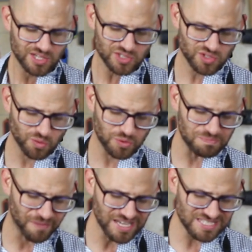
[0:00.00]
so we
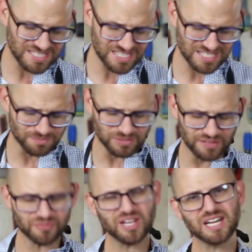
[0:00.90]
might see some
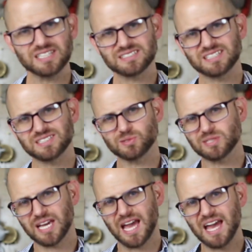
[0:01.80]
lift lines because there's
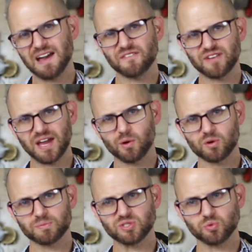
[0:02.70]
like a half an
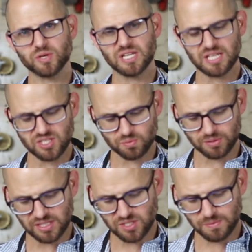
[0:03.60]
hour between each
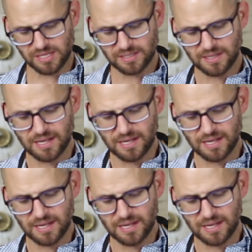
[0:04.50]
placement,